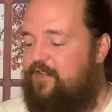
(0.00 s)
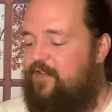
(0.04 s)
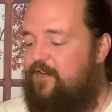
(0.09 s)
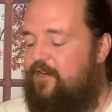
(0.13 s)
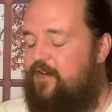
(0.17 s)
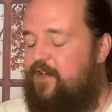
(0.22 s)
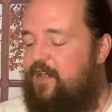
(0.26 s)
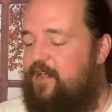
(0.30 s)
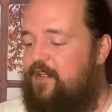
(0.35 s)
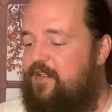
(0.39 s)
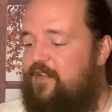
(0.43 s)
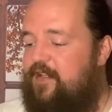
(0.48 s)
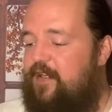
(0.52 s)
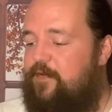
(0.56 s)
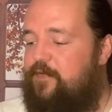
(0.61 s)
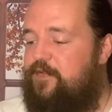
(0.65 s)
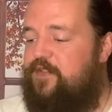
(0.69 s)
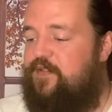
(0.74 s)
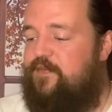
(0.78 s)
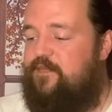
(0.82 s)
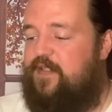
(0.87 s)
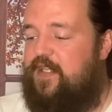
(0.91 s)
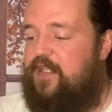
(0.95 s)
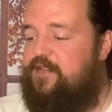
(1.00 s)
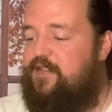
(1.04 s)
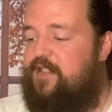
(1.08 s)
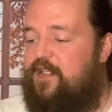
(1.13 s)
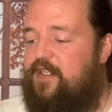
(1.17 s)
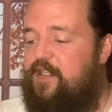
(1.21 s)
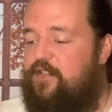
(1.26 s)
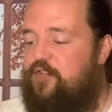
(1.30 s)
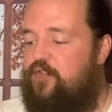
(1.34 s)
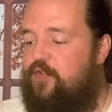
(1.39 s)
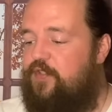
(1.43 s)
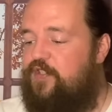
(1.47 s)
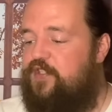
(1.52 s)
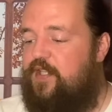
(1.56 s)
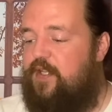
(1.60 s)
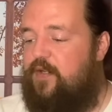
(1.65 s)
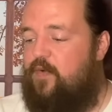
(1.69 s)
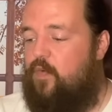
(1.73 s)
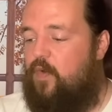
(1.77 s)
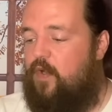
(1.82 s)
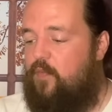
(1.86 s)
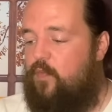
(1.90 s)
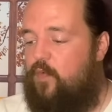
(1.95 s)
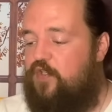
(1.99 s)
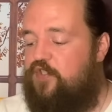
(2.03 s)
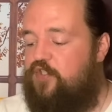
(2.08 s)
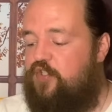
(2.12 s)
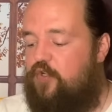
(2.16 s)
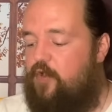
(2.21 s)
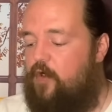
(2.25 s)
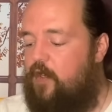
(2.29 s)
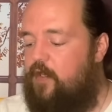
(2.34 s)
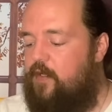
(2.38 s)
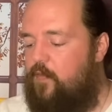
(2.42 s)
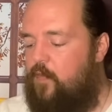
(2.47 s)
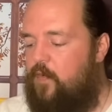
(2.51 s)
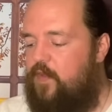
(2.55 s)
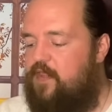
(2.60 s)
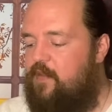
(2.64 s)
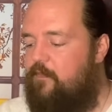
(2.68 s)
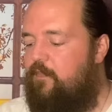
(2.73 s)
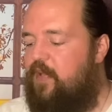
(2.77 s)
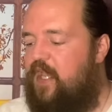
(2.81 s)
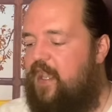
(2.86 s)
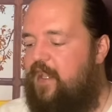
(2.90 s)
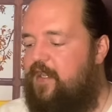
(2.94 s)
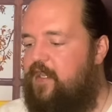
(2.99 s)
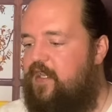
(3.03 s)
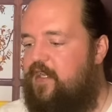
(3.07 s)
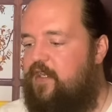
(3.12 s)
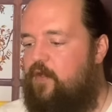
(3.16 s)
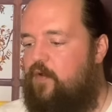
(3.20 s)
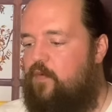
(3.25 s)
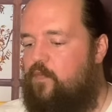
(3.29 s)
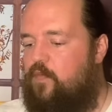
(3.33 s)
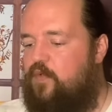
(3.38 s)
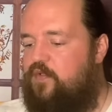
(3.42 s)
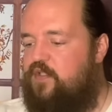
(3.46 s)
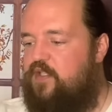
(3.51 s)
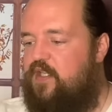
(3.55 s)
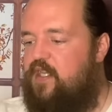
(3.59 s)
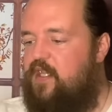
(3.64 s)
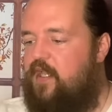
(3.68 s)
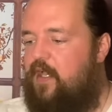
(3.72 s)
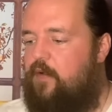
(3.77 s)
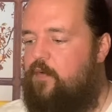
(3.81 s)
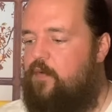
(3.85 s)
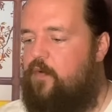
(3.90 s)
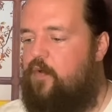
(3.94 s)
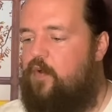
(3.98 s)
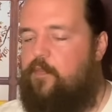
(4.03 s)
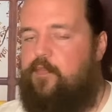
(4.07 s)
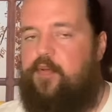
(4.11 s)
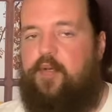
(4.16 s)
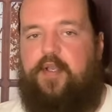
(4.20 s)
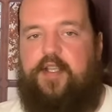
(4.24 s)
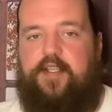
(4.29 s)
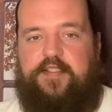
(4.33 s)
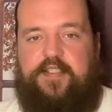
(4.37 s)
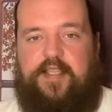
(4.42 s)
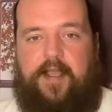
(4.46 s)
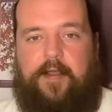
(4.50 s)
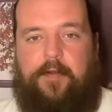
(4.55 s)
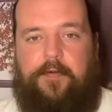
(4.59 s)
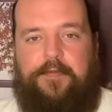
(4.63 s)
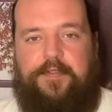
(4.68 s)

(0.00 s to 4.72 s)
All right, that's an interesting one. We're starting with a bang here, and we'll see how it all plays out.